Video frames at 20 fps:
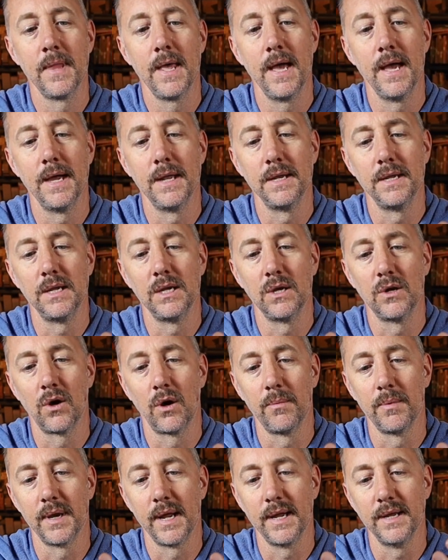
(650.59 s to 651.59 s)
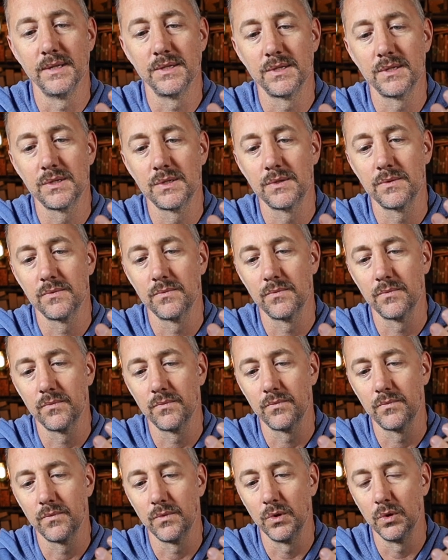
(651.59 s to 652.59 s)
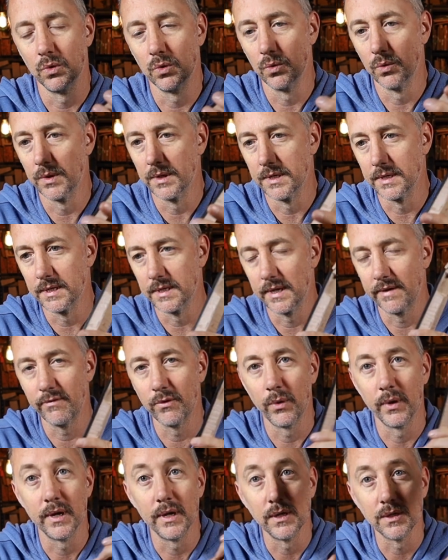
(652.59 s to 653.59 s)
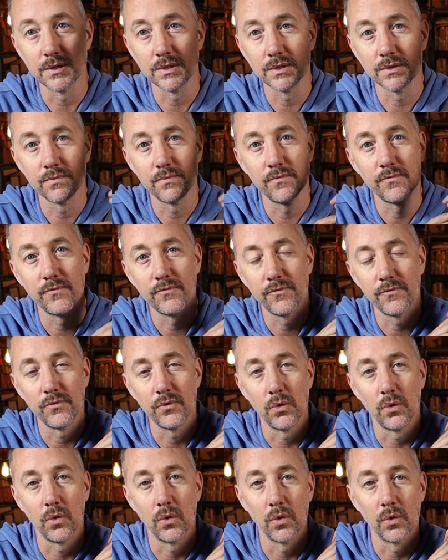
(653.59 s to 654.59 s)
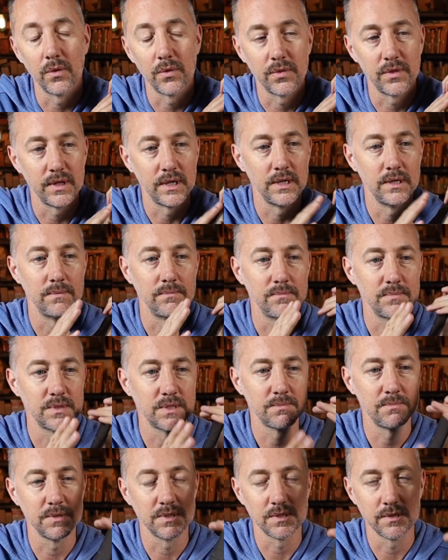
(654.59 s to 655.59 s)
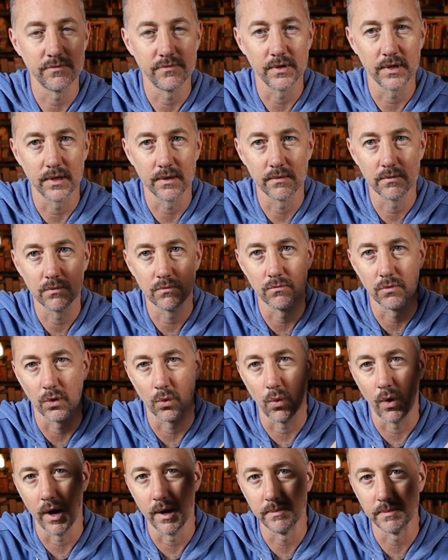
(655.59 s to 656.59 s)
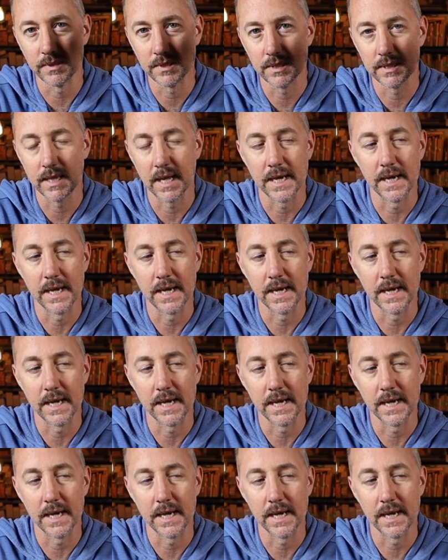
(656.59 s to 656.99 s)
and he accommodates you and everyone else for the specific requirements that they